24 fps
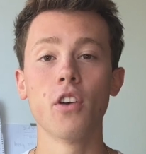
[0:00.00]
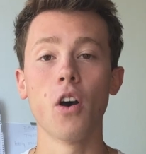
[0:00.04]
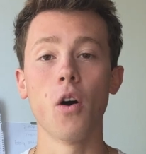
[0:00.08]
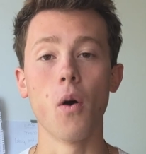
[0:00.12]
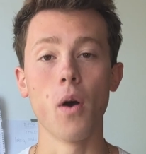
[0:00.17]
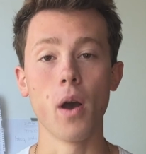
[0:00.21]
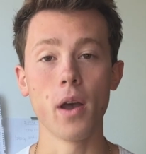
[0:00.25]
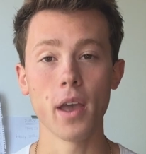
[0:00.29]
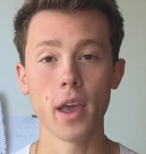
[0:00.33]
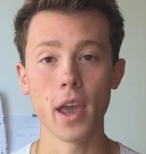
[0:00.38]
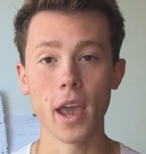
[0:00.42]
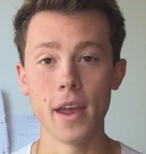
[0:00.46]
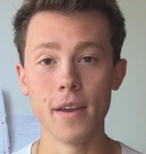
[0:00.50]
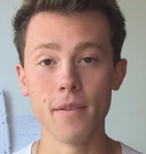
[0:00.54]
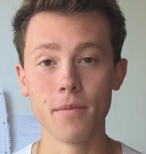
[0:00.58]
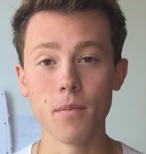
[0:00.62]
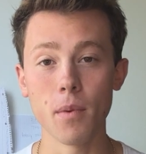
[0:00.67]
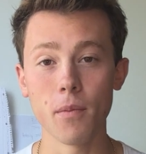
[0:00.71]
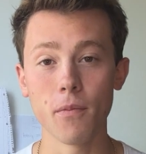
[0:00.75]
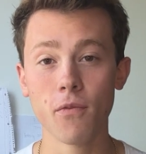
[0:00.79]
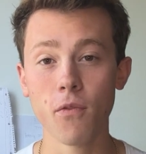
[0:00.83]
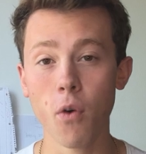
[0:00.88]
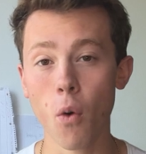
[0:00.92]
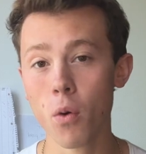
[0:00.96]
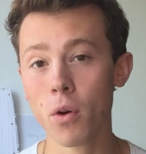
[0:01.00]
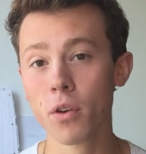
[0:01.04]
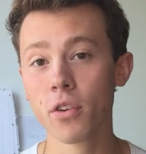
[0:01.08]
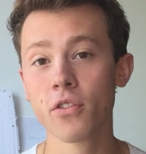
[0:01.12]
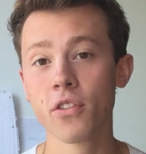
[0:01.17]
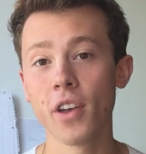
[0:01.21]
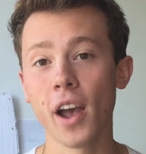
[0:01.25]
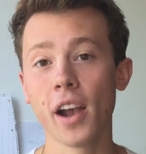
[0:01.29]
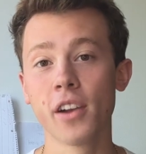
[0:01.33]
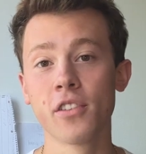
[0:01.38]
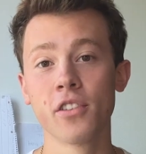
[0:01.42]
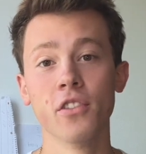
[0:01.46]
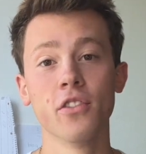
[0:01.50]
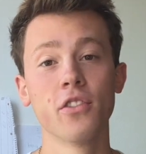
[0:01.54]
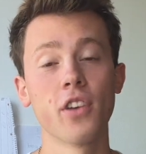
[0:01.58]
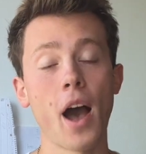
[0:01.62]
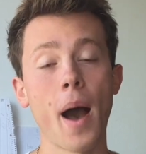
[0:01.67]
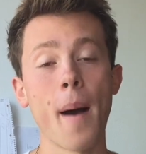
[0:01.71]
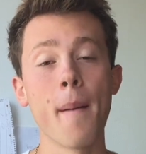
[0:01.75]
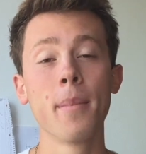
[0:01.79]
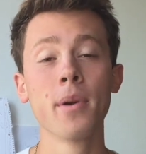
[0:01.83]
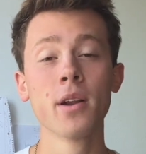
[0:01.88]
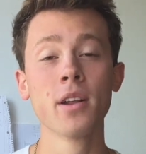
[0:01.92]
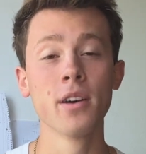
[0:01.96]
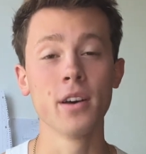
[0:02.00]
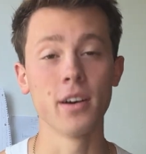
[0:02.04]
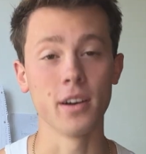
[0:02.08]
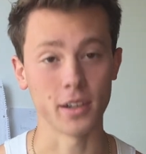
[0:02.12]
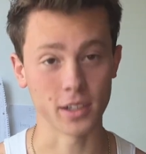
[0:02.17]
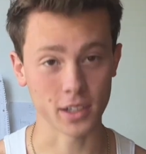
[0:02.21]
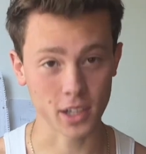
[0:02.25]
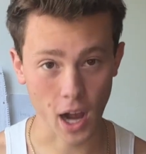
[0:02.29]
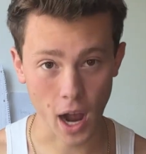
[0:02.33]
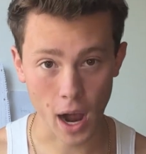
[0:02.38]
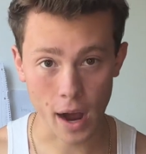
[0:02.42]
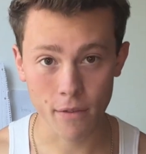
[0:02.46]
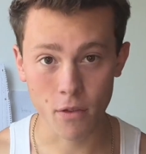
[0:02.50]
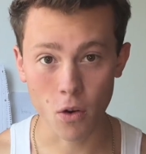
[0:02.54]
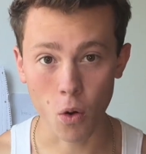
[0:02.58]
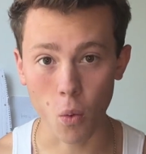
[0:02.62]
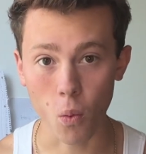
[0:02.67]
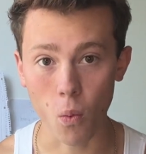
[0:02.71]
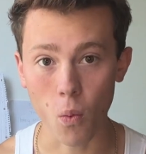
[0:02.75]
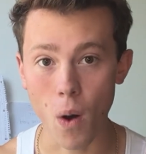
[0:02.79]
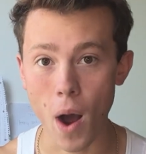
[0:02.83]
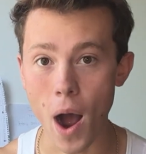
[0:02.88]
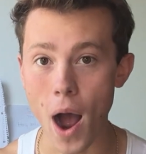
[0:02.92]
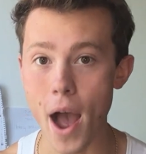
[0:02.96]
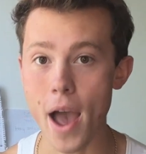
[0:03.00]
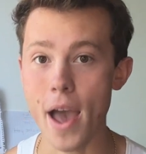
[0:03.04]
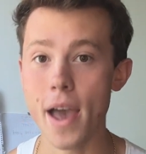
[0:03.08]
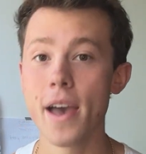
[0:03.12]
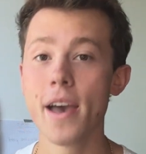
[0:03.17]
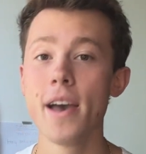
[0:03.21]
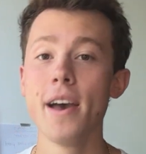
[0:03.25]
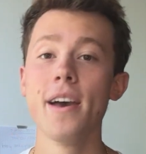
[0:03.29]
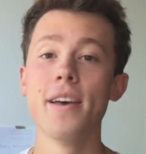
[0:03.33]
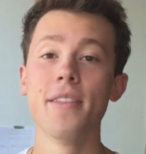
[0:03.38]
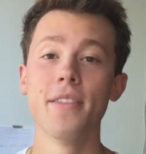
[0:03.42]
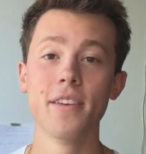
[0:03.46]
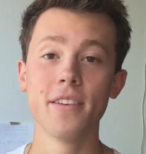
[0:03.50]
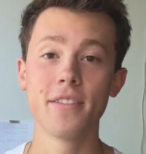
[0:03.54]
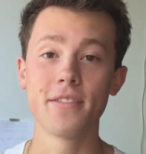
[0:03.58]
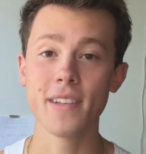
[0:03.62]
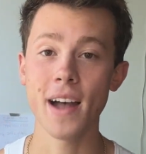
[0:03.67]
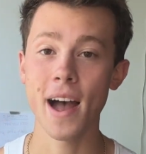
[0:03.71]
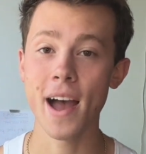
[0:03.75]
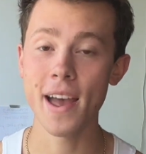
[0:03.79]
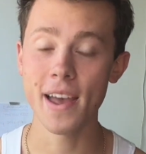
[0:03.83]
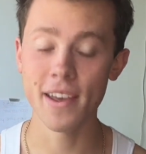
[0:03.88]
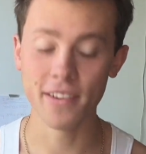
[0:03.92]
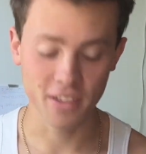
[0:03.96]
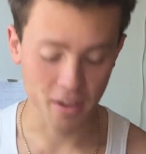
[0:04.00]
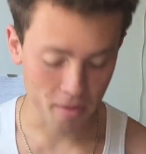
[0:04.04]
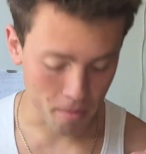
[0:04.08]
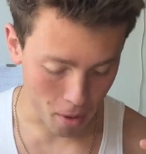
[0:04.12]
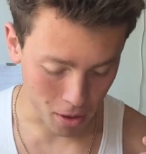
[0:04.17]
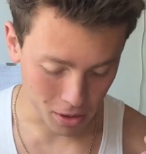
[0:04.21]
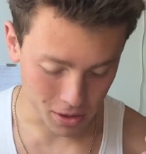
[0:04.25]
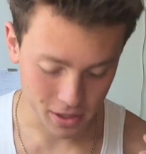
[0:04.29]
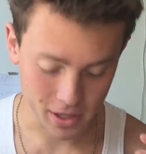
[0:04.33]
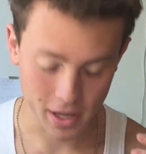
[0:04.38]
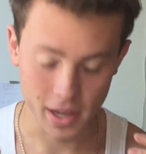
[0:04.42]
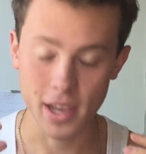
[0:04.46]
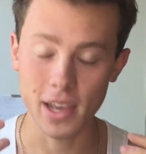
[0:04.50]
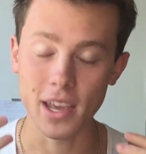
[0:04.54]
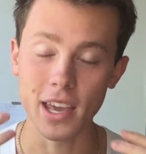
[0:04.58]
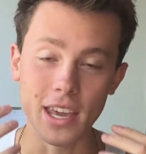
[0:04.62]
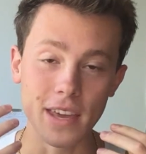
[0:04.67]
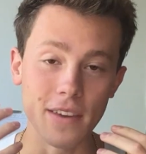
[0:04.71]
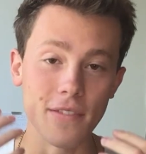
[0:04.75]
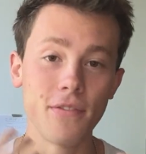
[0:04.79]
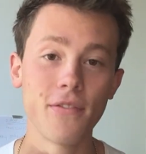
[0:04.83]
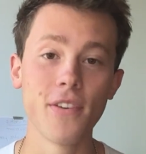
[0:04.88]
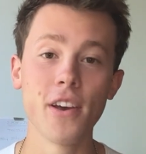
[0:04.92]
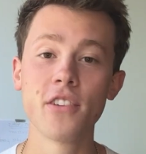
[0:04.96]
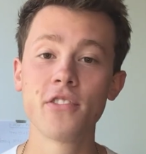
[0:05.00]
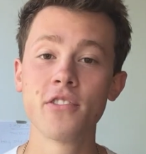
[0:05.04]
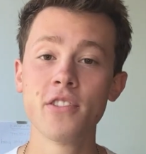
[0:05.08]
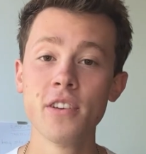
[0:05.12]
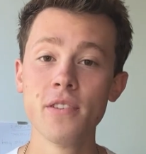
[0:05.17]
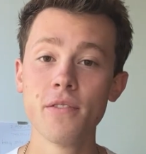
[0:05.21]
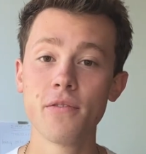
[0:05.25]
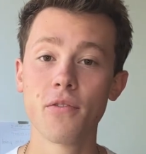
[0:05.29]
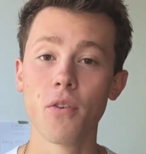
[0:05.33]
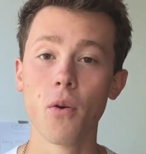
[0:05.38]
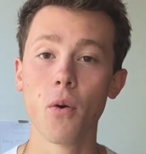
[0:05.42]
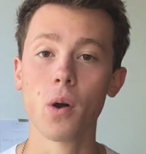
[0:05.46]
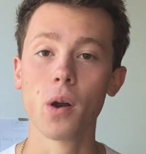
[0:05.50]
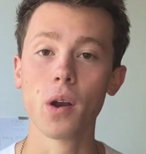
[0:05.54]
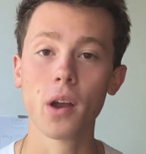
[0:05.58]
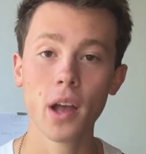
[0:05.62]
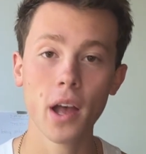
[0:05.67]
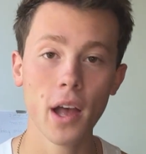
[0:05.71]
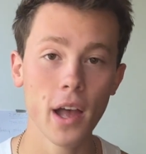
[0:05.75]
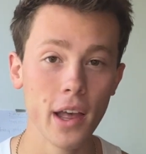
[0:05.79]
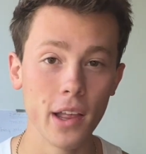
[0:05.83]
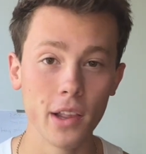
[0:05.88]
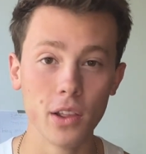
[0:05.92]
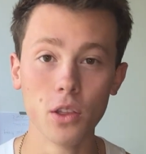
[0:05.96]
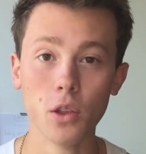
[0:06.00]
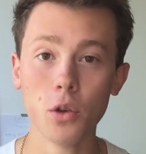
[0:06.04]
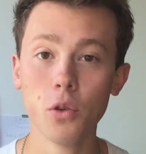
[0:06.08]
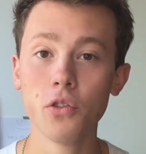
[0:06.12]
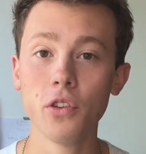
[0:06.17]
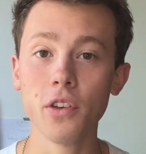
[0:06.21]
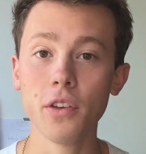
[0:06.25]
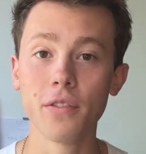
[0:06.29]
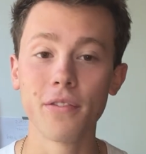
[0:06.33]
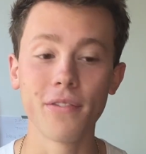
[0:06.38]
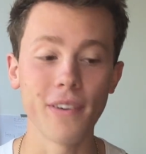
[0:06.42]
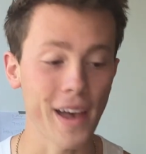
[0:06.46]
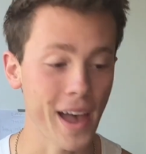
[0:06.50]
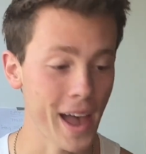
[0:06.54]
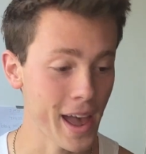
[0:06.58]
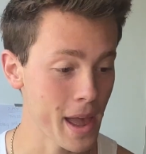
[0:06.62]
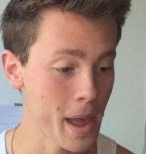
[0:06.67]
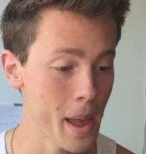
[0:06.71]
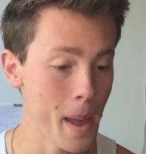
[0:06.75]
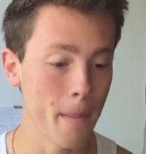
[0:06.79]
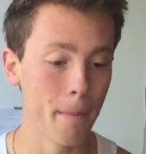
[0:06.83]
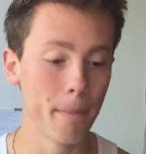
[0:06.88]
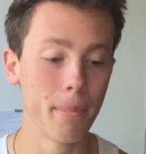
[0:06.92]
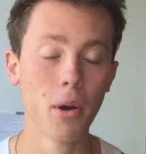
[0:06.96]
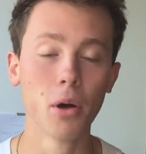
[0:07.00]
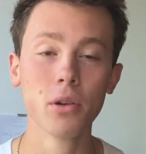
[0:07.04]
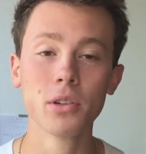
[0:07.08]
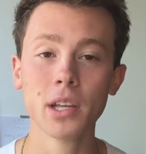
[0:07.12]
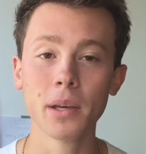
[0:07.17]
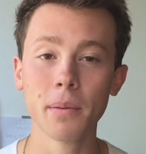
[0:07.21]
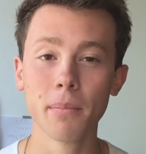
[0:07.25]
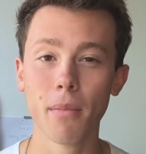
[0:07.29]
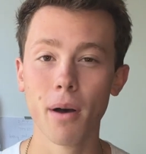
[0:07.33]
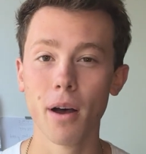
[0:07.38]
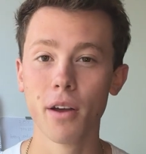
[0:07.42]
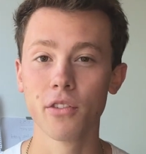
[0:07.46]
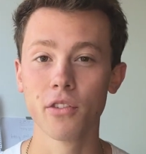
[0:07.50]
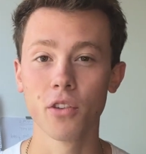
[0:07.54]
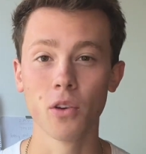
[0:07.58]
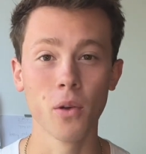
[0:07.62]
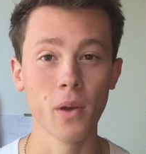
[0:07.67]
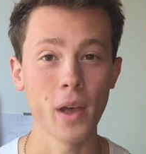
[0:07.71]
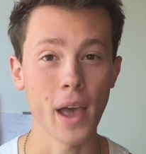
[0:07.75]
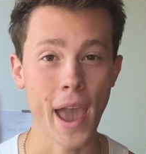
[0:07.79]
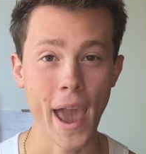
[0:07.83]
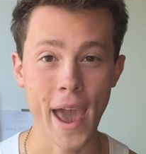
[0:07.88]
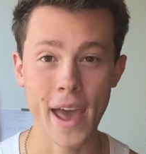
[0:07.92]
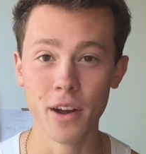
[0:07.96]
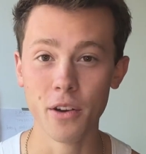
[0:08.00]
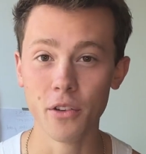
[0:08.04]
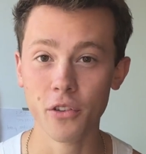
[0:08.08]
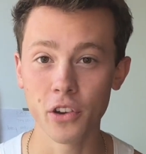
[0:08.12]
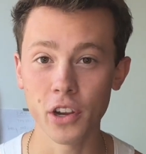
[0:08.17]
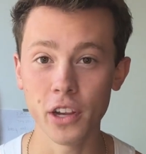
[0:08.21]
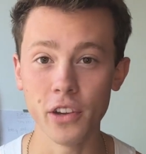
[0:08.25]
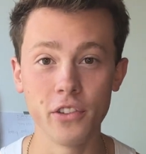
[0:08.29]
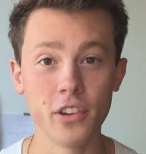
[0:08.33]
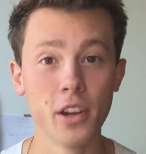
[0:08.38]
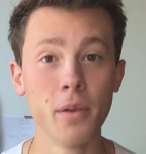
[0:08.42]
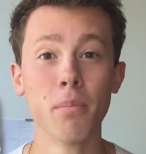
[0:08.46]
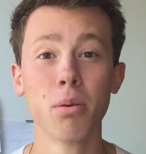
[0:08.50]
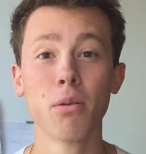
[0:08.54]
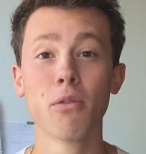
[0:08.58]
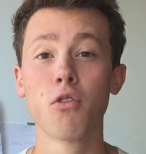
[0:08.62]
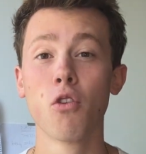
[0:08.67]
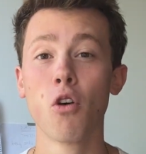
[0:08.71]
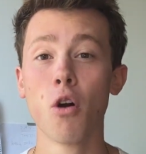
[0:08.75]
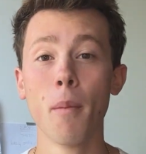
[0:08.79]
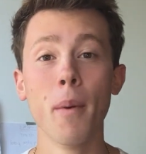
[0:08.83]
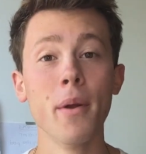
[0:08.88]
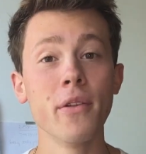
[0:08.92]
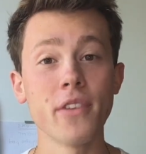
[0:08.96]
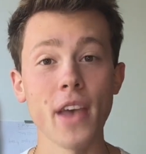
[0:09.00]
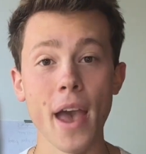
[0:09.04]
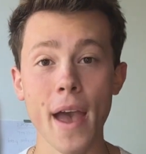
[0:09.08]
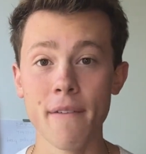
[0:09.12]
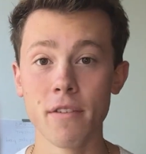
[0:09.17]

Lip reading: So in 4 sections, I'm gonna cover why this diet is the most efficient for losing fat, building muscle, energy, gym performance,